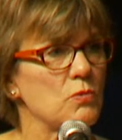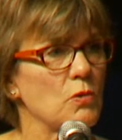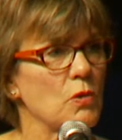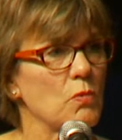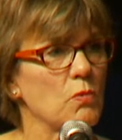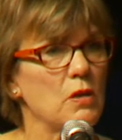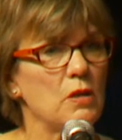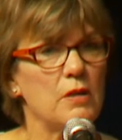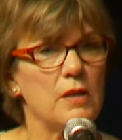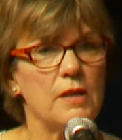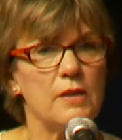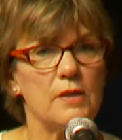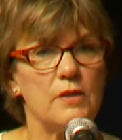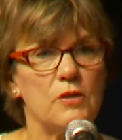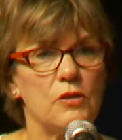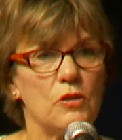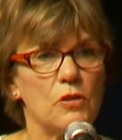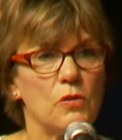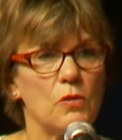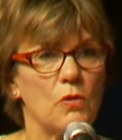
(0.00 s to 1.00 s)
We're willing
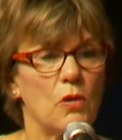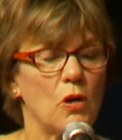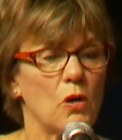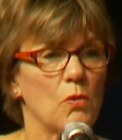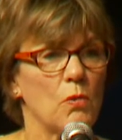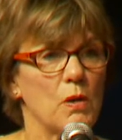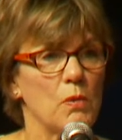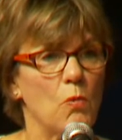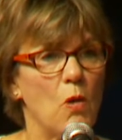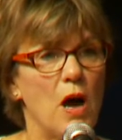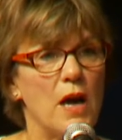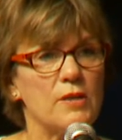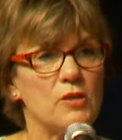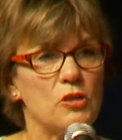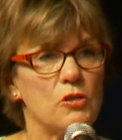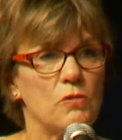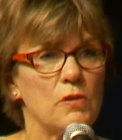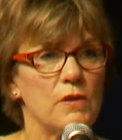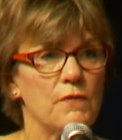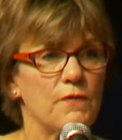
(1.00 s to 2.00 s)
to, or we want
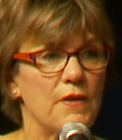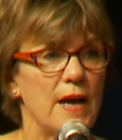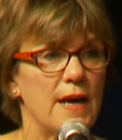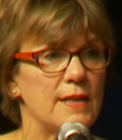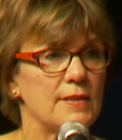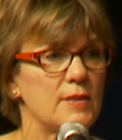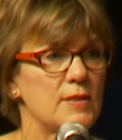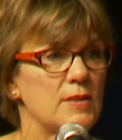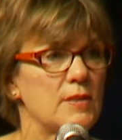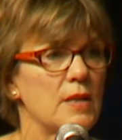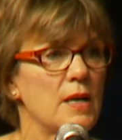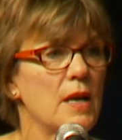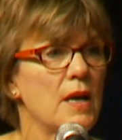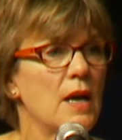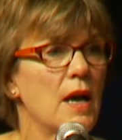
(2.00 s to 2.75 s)
to, invest